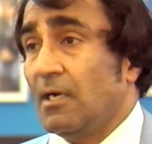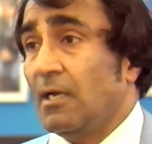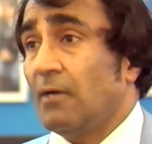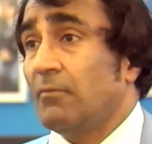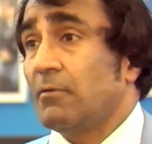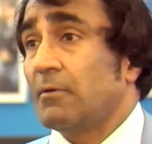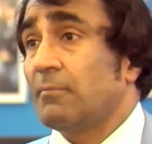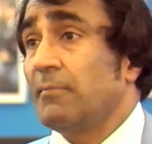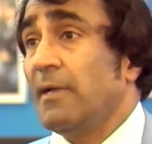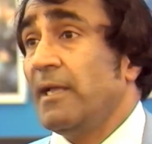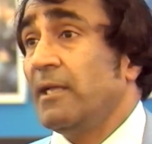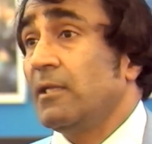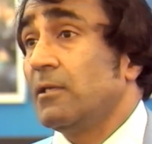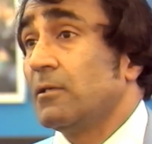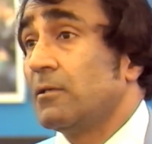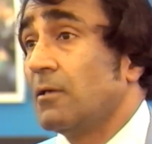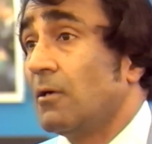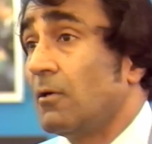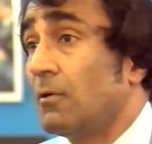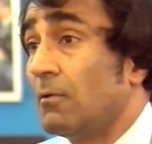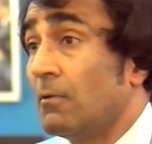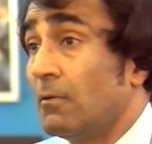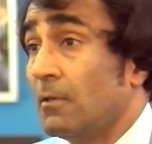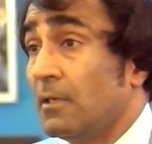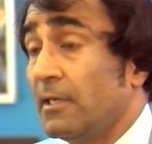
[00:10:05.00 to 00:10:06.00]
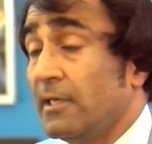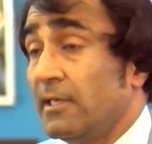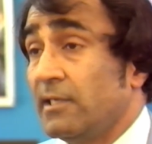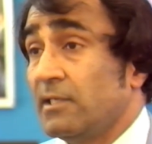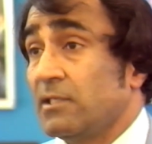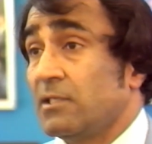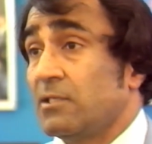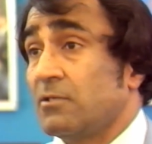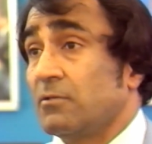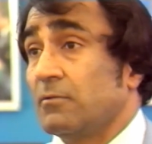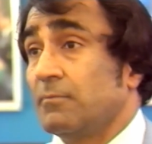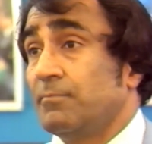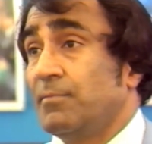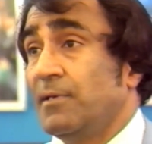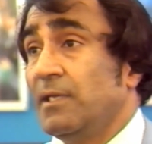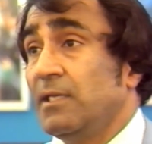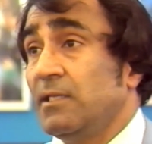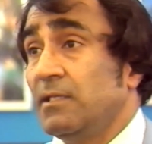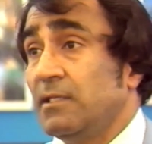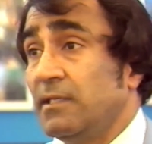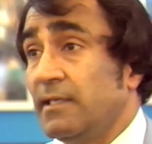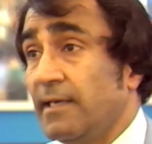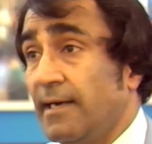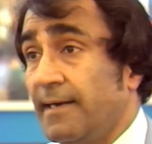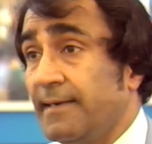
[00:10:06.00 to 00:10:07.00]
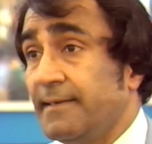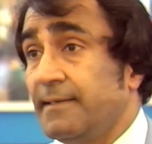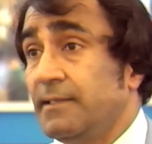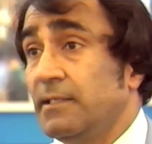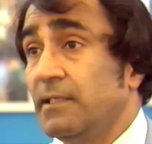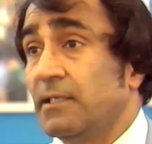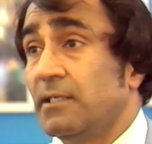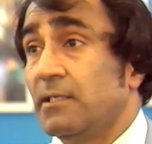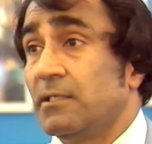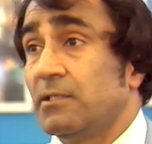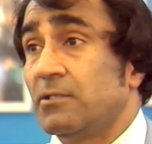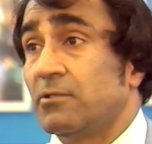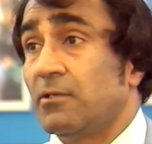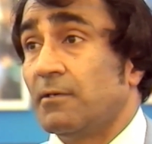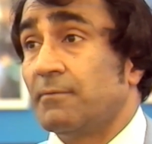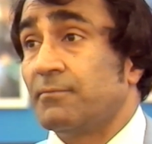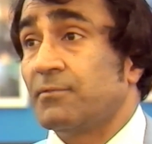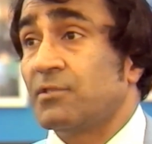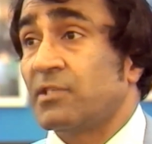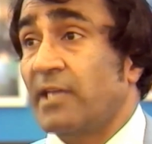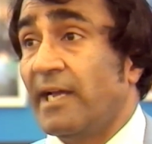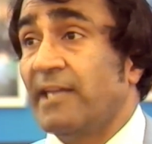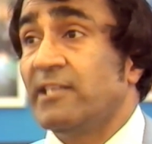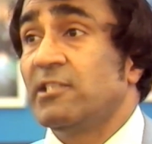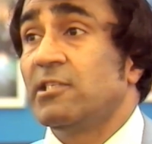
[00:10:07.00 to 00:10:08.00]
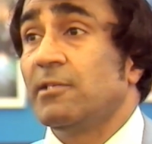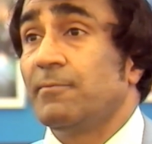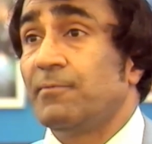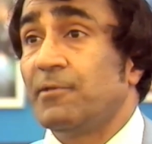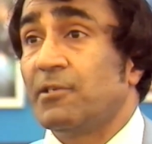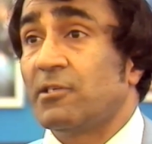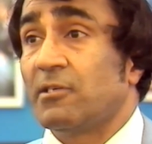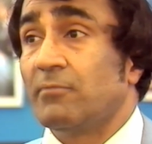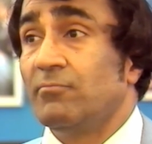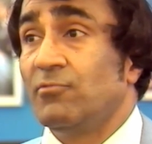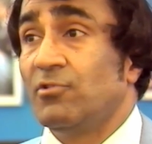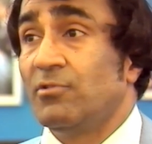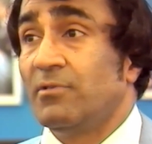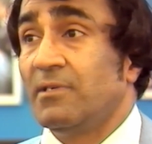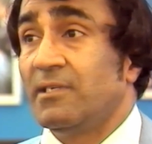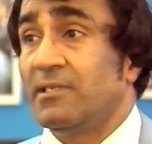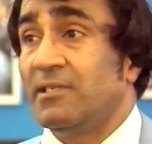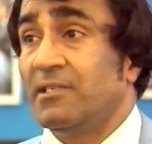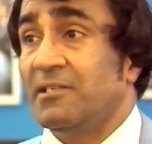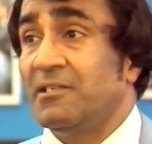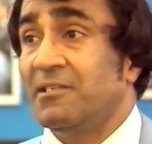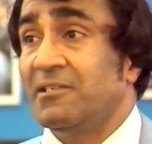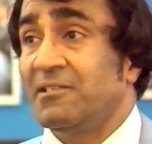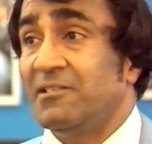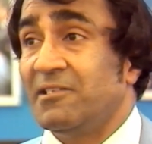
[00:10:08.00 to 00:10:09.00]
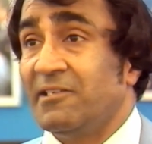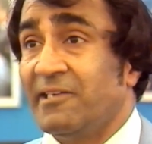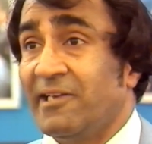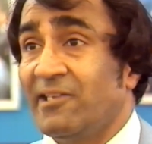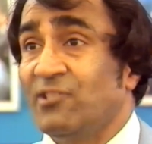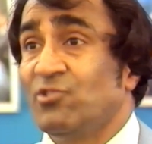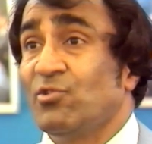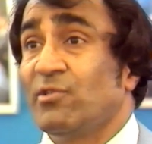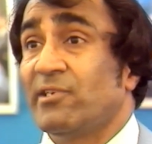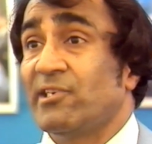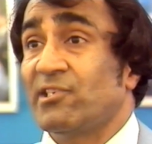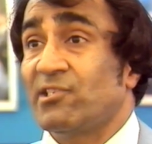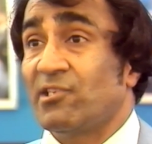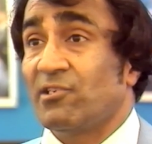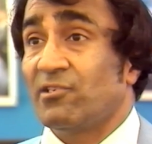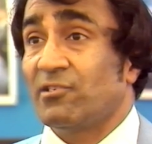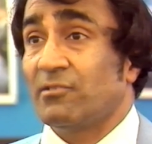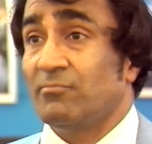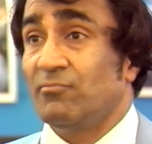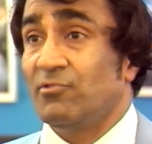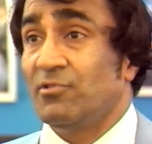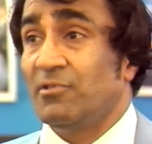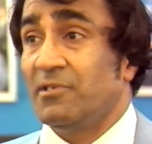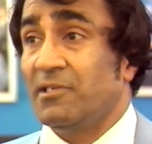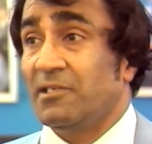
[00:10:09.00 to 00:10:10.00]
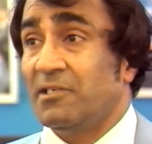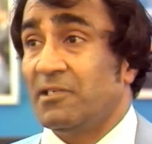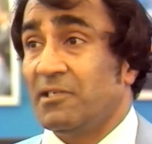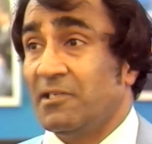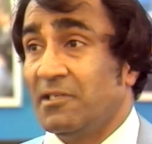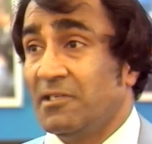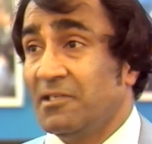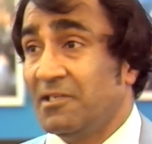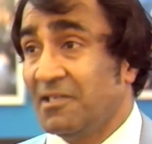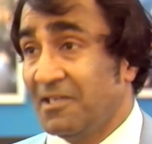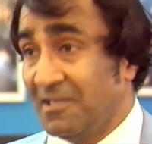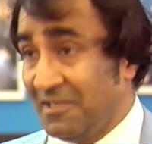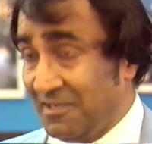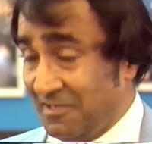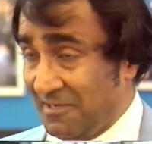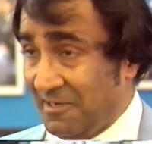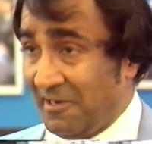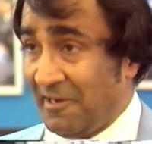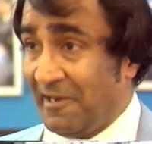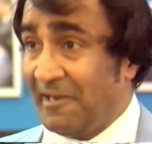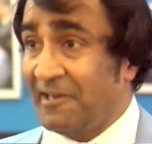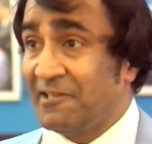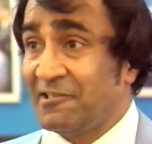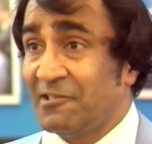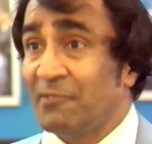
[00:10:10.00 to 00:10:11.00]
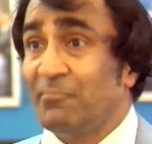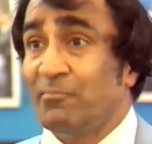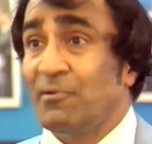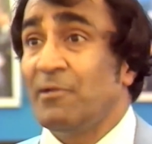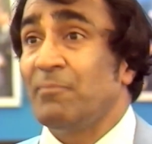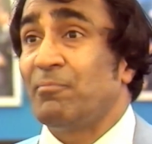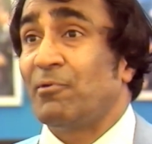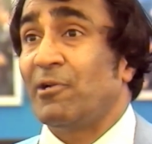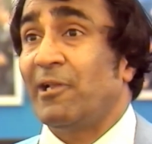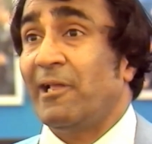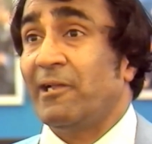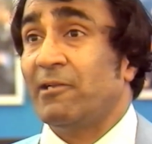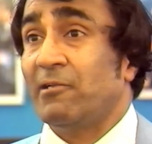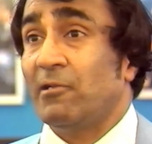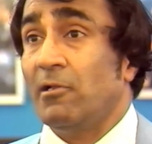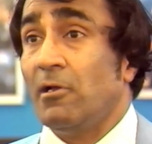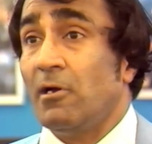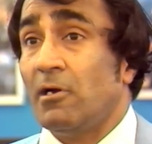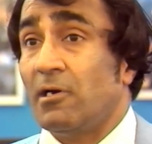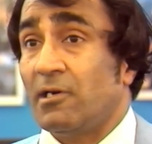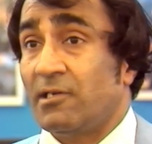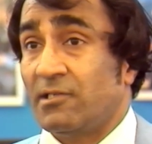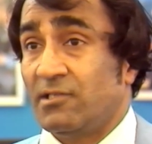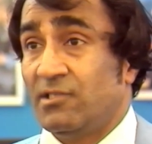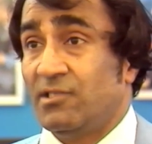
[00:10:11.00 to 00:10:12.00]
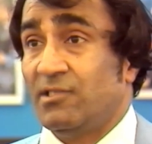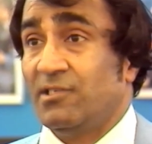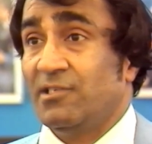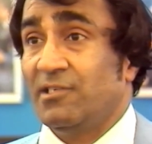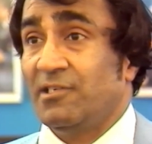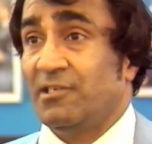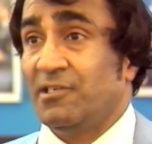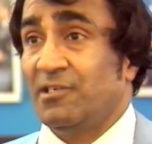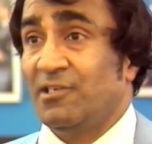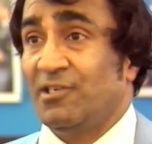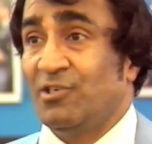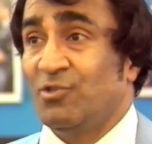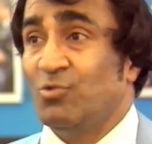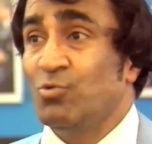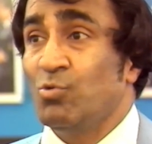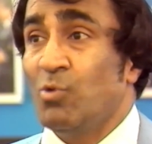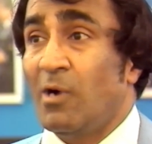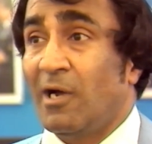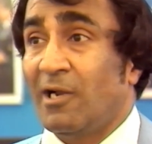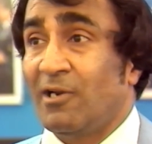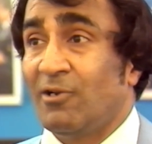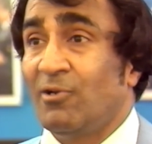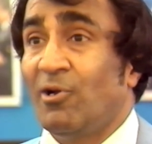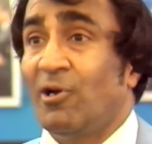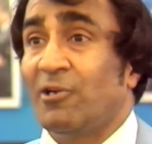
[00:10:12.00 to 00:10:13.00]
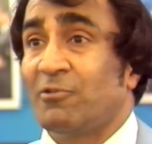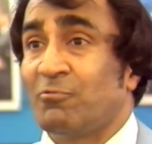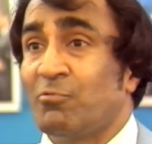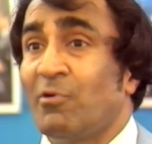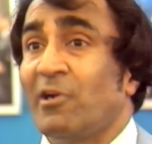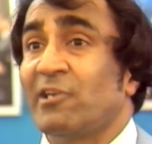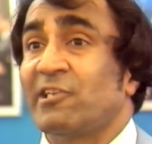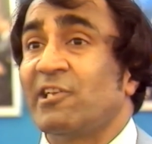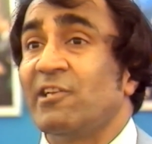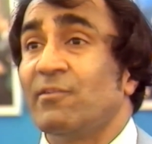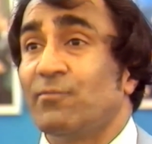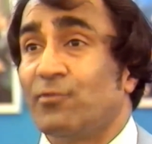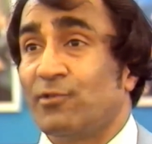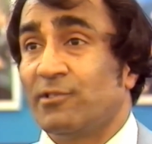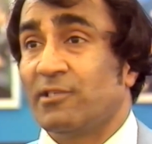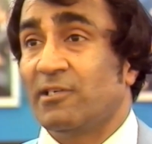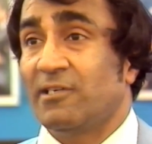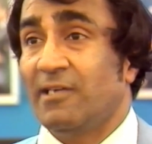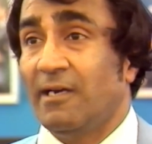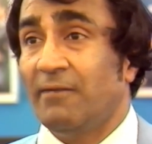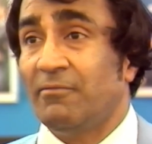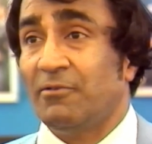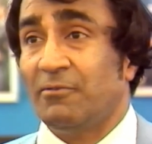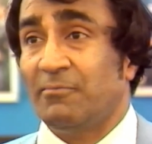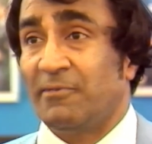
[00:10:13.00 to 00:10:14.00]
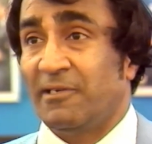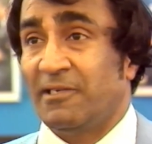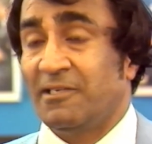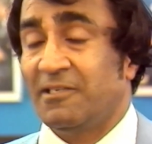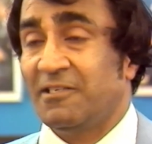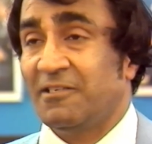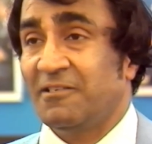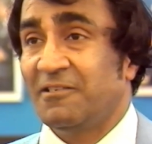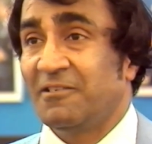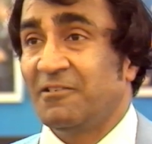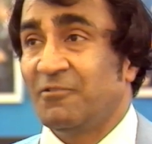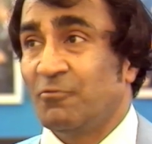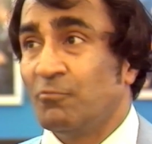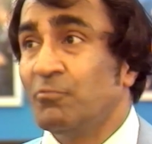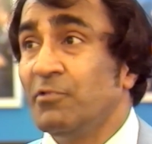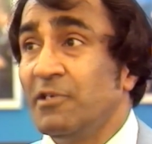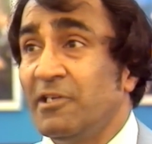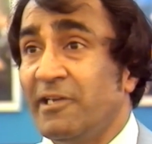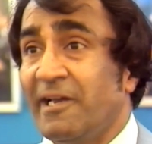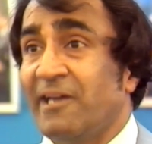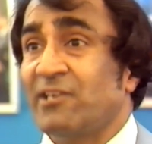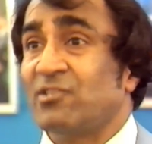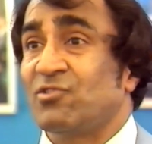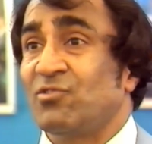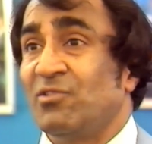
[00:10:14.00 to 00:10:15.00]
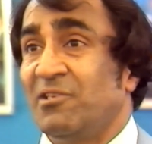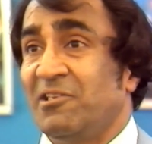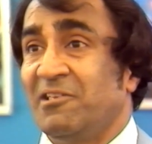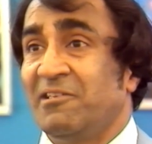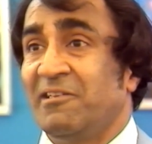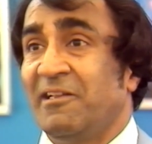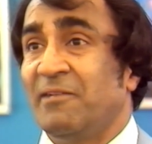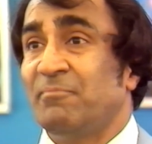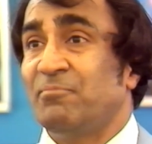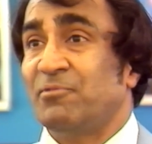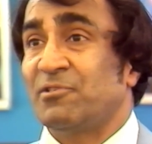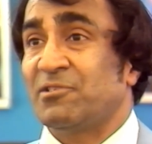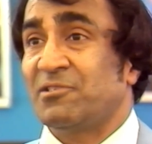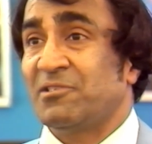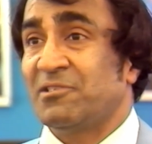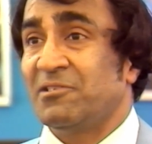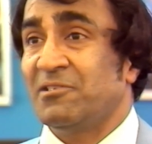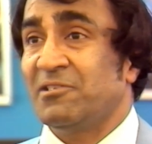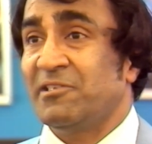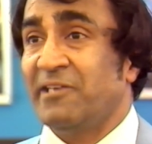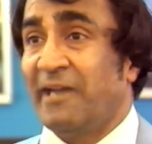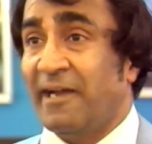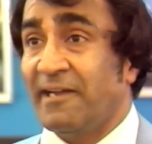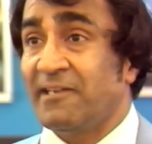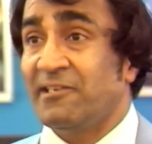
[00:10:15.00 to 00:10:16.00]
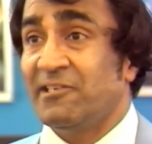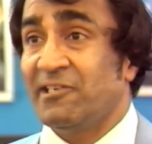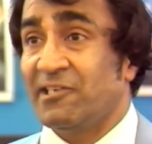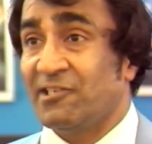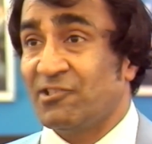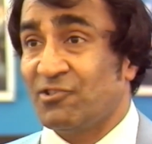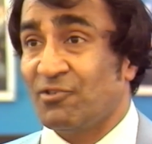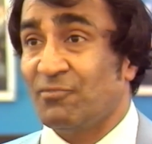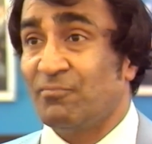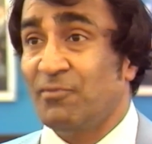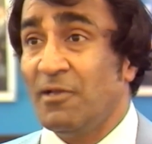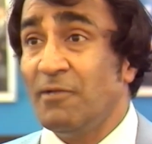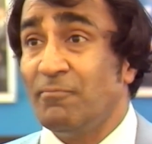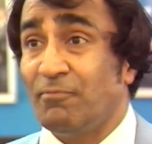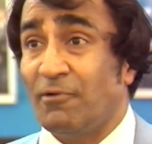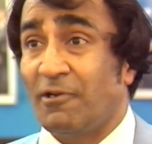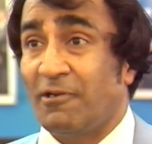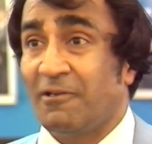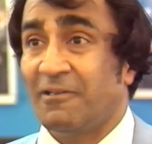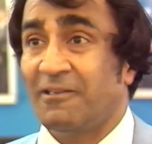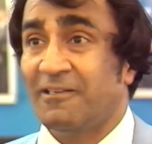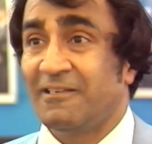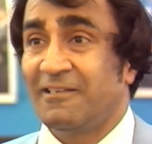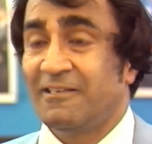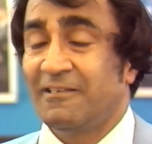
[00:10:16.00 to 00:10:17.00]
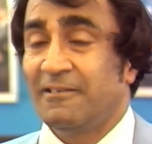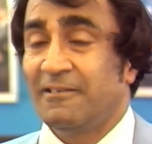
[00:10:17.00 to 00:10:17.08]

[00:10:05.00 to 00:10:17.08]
But our main role is to bring the ideas of scientific community, the educational community, and the people at large uh, who are not working for the government. We actually represent the ideas of people.